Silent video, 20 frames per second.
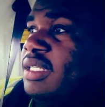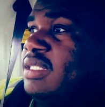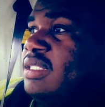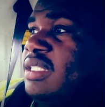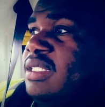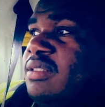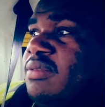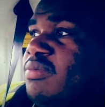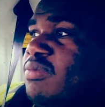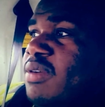
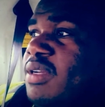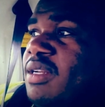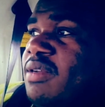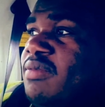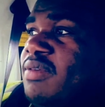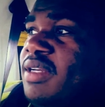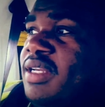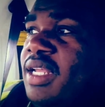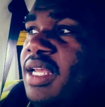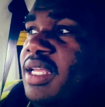It's, it's
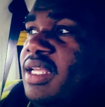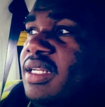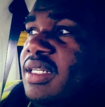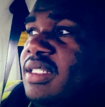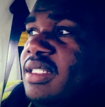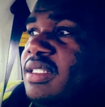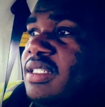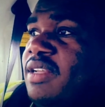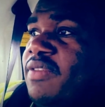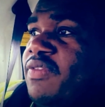really
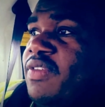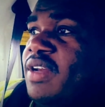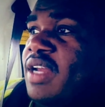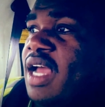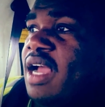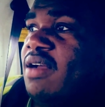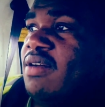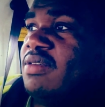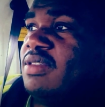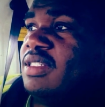ridiculous. If you're
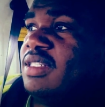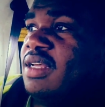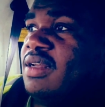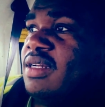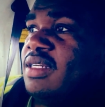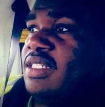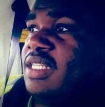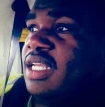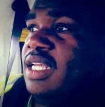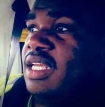not gonna sell
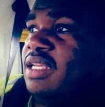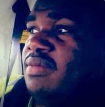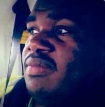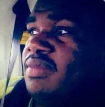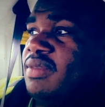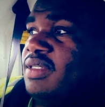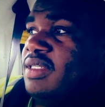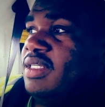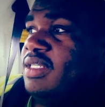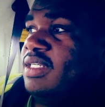the team,
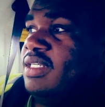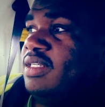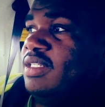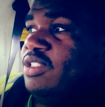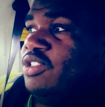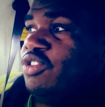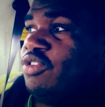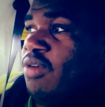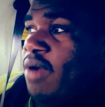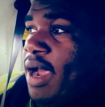
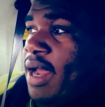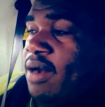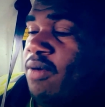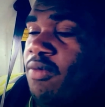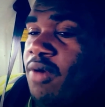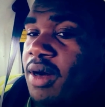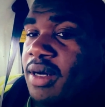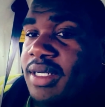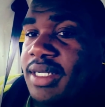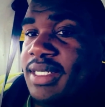try to
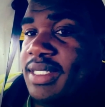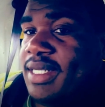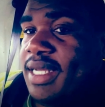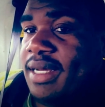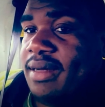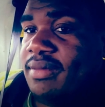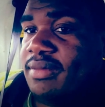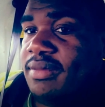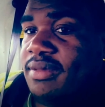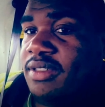work this
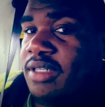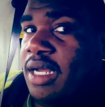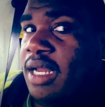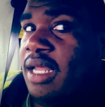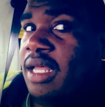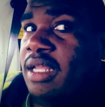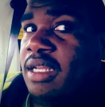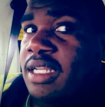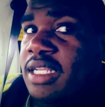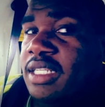out.
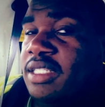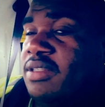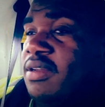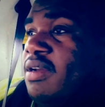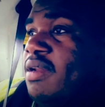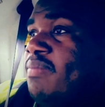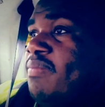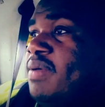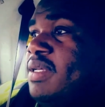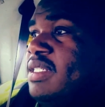Try at least
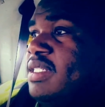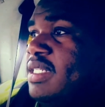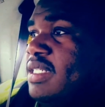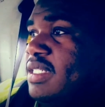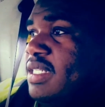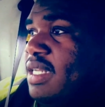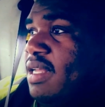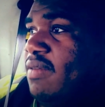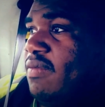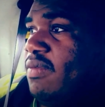on the
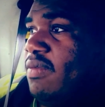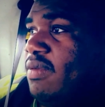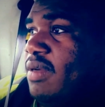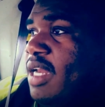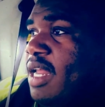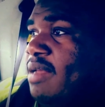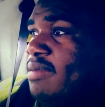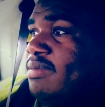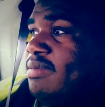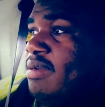business level.
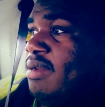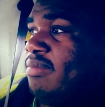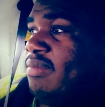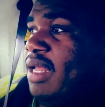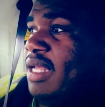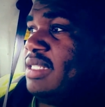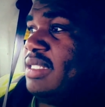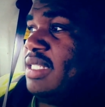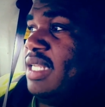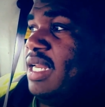
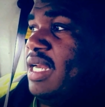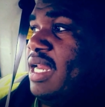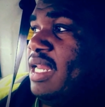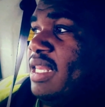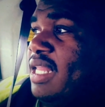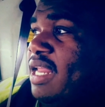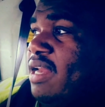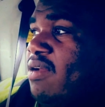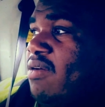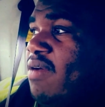I'm not saying
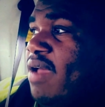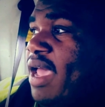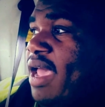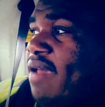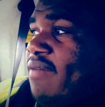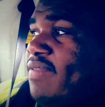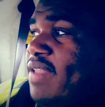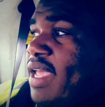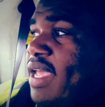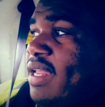that they don't
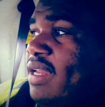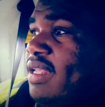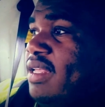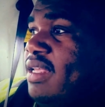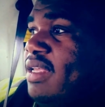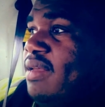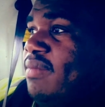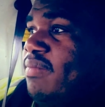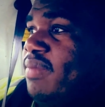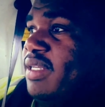have that
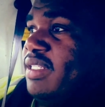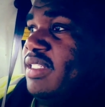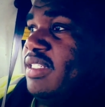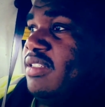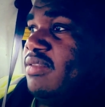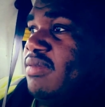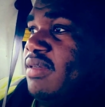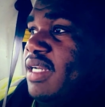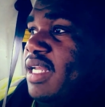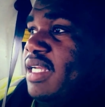
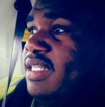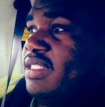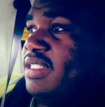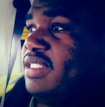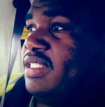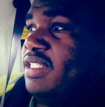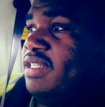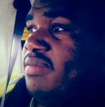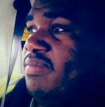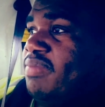business
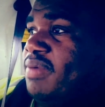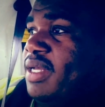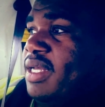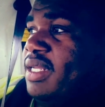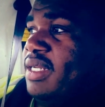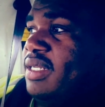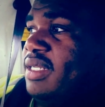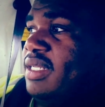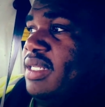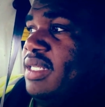relationship,
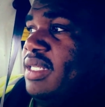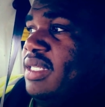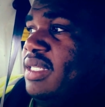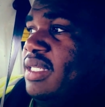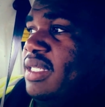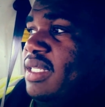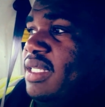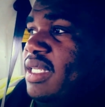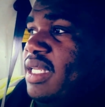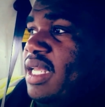but
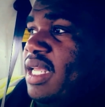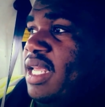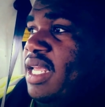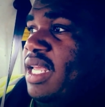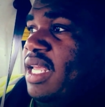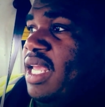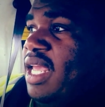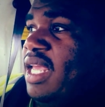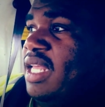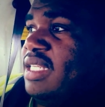
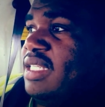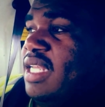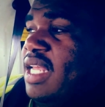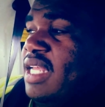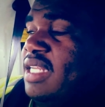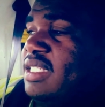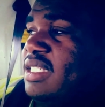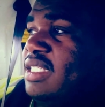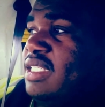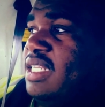it's
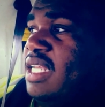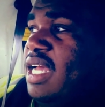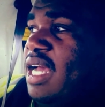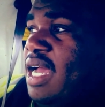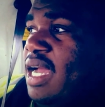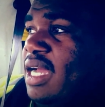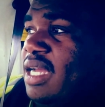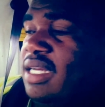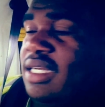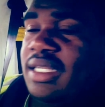it's
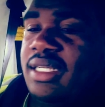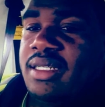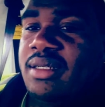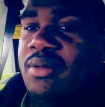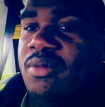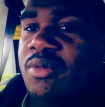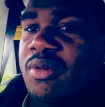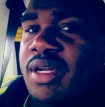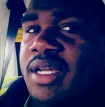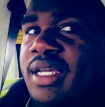ugly
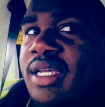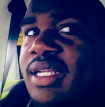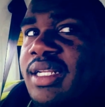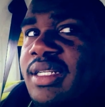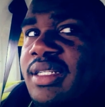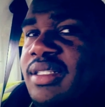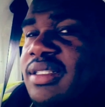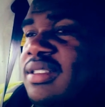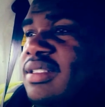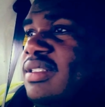
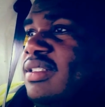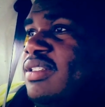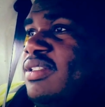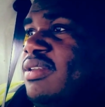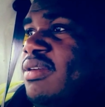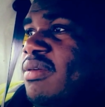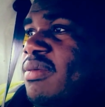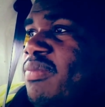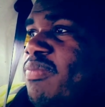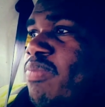when
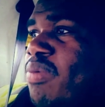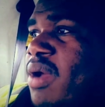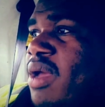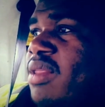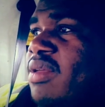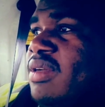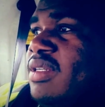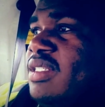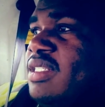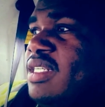your
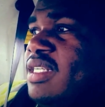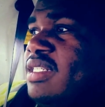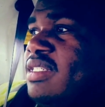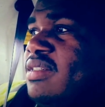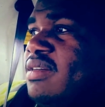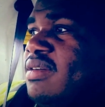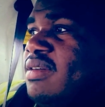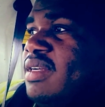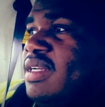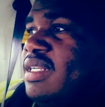brother and
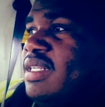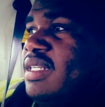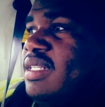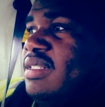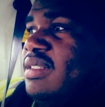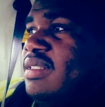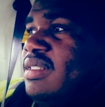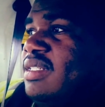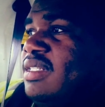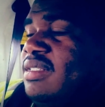sister in
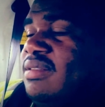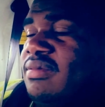it.